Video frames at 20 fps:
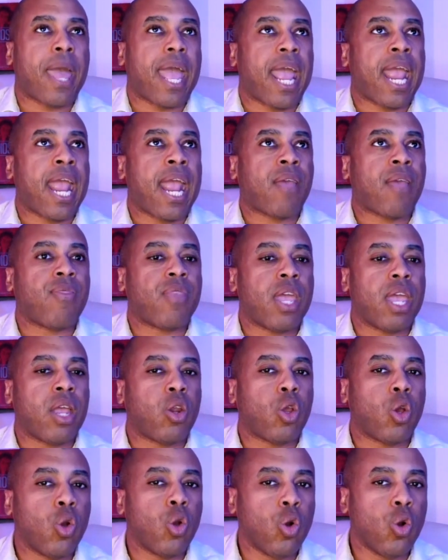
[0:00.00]
and Then
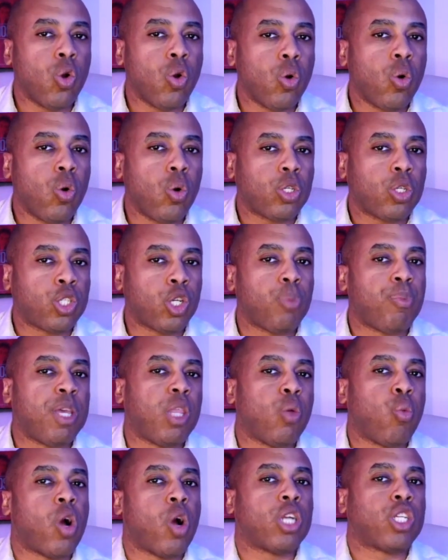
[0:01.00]
Who Should Be
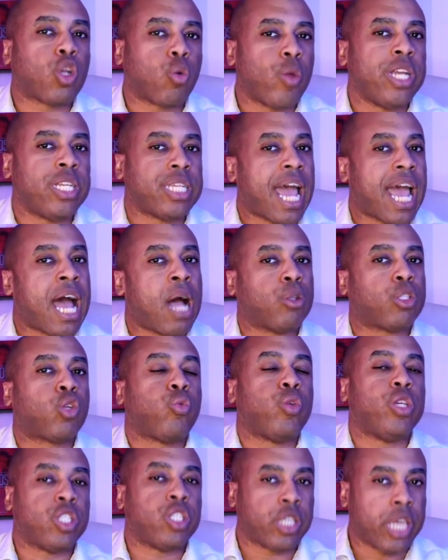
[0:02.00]
the One to Reach Out to
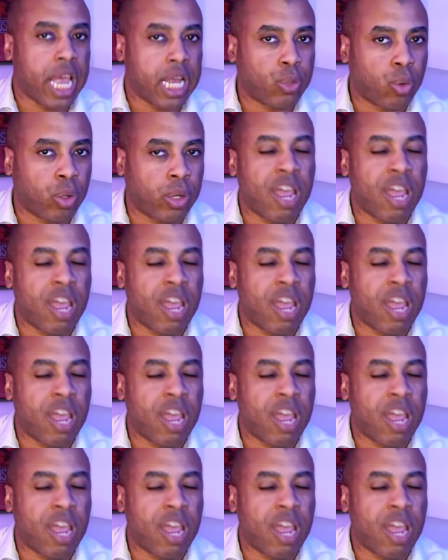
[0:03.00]
Reschedule."